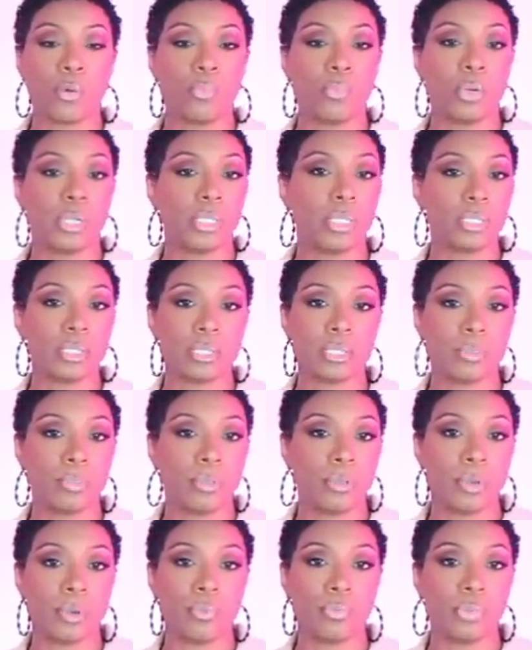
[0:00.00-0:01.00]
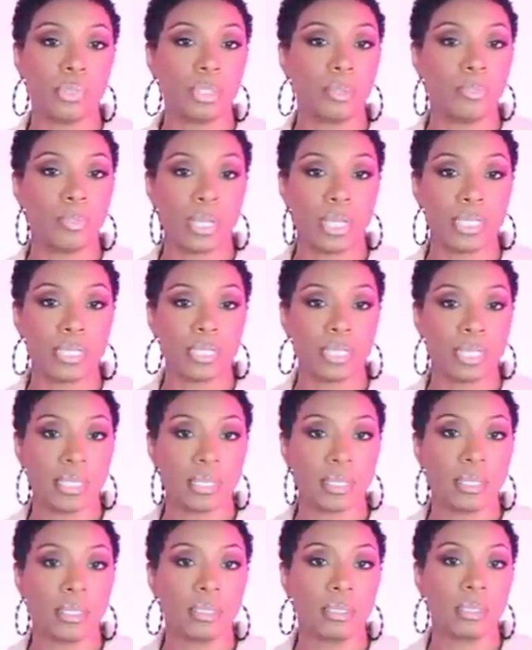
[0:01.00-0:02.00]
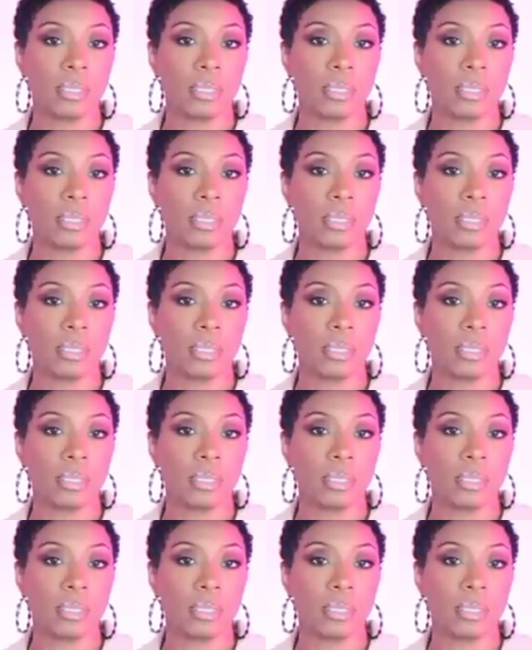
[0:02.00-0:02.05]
what looks to be a really basic